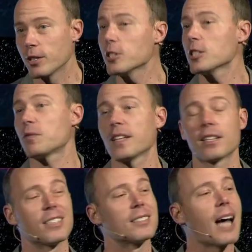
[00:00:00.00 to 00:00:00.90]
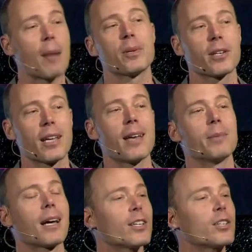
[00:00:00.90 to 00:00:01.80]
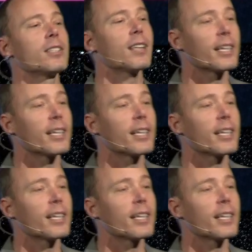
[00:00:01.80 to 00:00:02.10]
You're just feeling on top of your game. You got a good